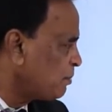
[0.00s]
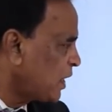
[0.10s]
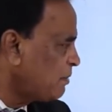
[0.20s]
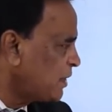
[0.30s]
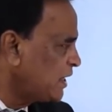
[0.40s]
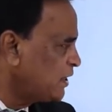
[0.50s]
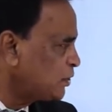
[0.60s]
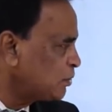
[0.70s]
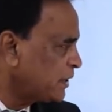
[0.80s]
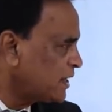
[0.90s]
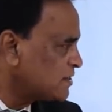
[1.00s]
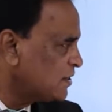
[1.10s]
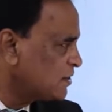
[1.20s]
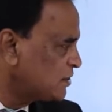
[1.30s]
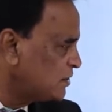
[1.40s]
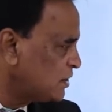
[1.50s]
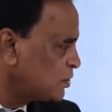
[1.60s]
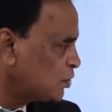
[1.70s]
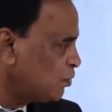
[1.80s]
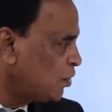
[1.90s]
primarily to tell search engines
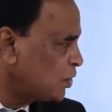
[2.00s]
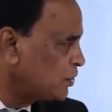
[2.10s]
to what